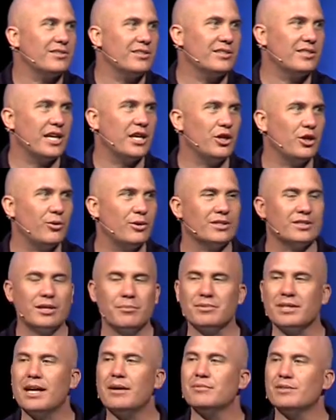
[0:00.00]
and say, you know what,
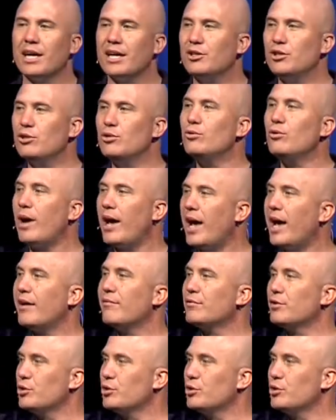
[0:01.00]
sometimes I do have